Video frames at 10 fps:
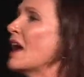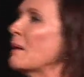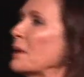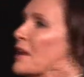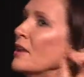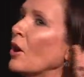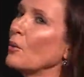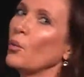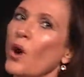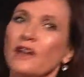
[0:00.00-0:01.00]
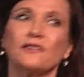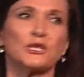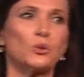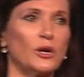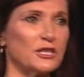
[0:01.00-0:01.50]
But not one of
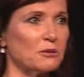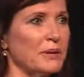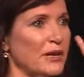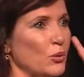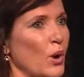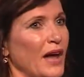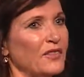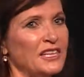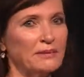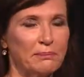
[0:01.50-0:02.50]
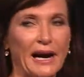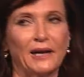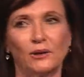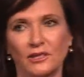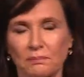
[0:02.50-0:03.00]
us wanted to be the one that
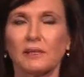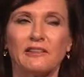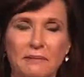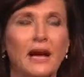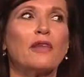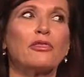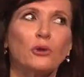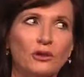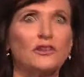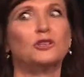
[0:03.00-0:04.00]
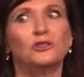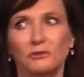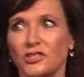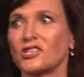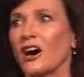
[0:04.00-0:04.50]
bailed. Believe me, I thought of it
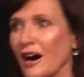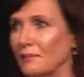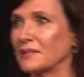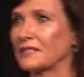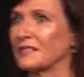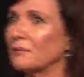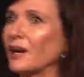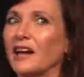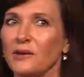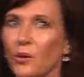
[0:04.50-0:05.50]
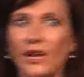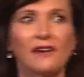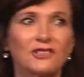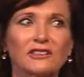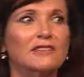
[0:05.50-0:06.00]
numerous times. But I didn't want to
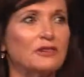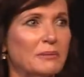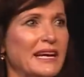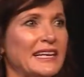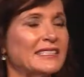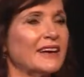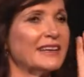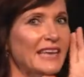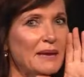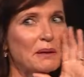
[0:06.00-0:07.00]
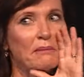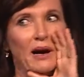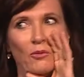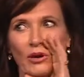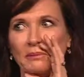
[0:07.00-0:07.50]
have to live with my kids going, yeah, but
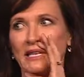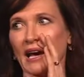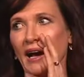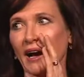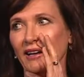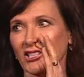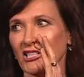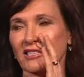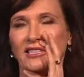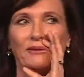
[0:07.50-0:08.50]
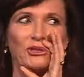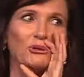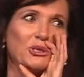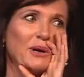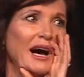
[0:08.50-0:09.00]
Mum wimped out. She just said it was all
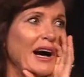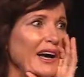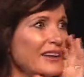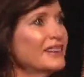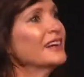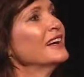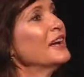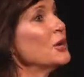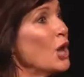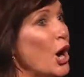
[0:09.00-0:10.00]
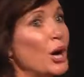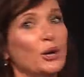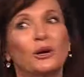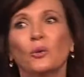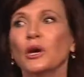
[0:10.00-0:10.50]
too hard. No,
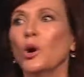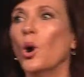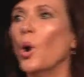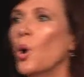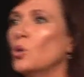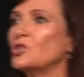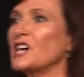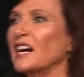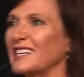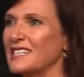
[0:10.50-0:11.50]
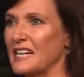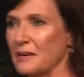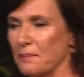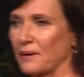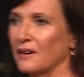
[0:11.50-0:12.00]
we all dug deep.